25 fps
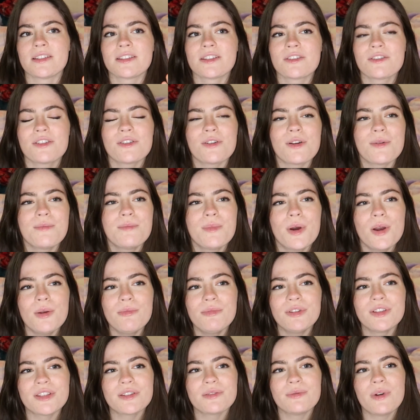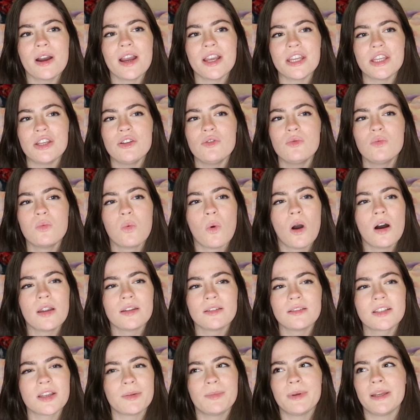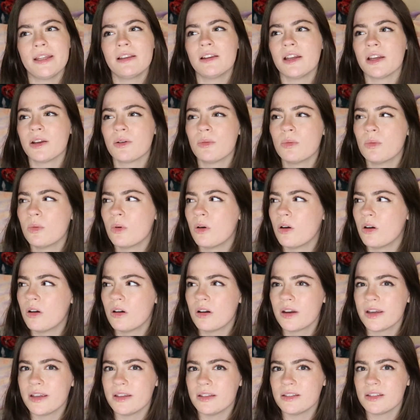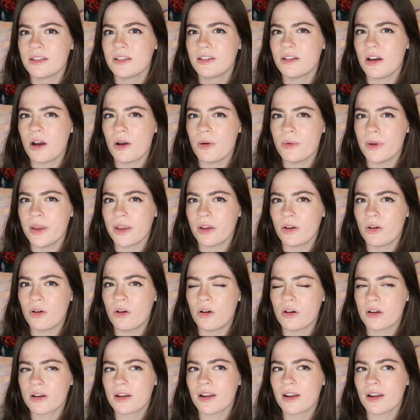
So there are moments where you want to be like, what is going on?